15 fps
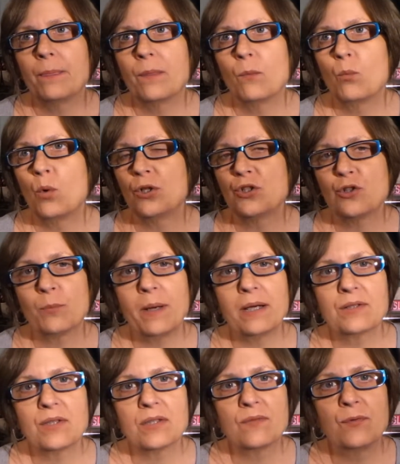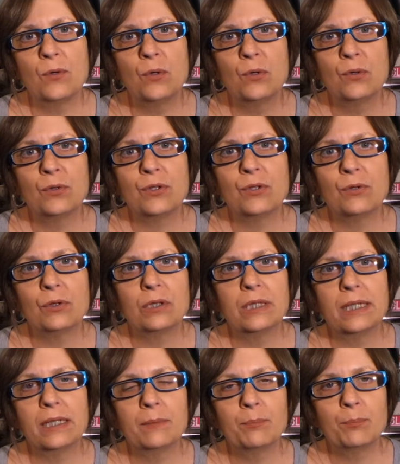once your box is full, you
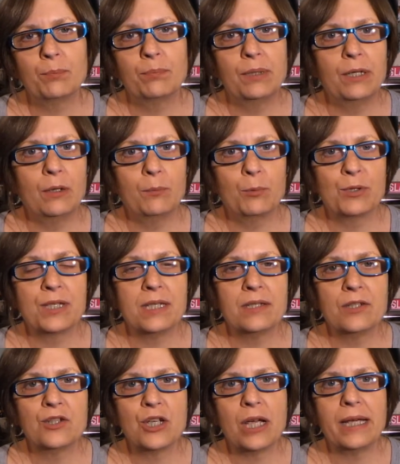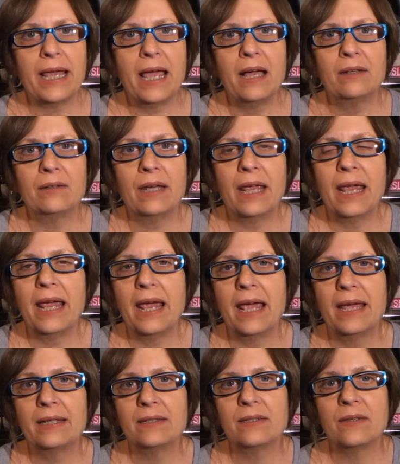click, you know, proceed to checkout
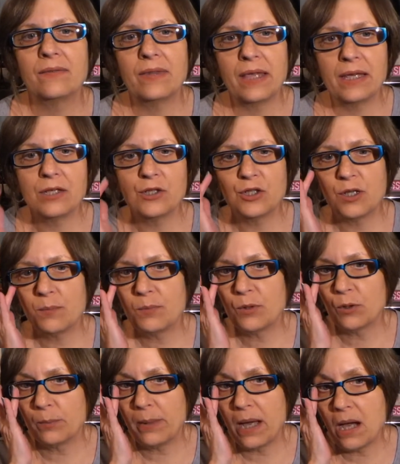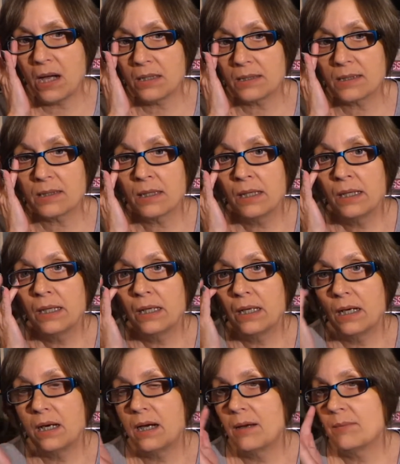and they ship your box.
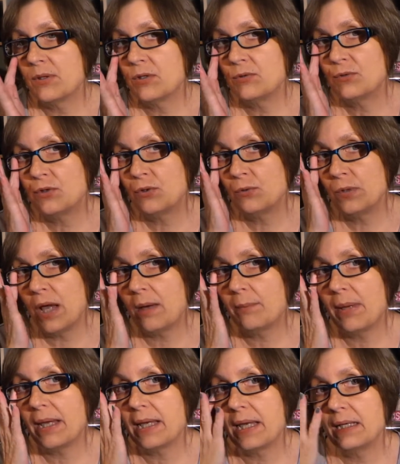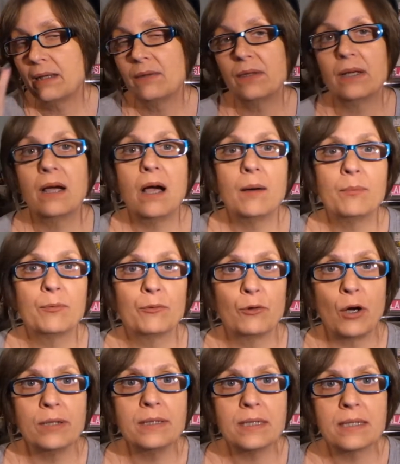Um, you do not pay anything up
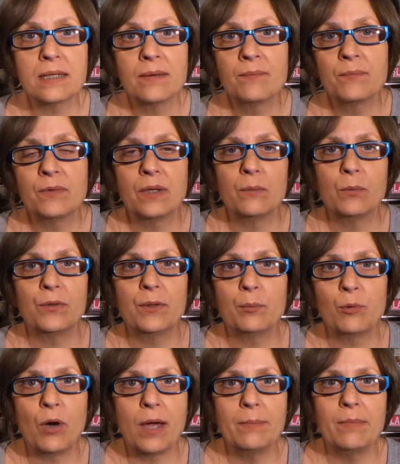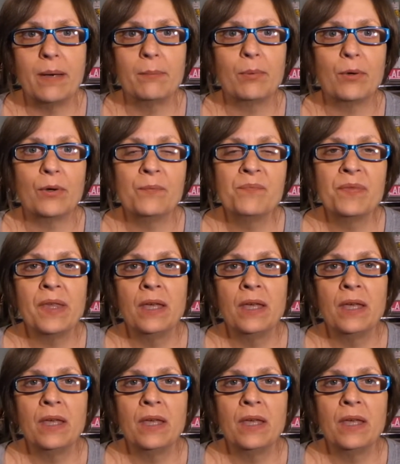front with a Prime member.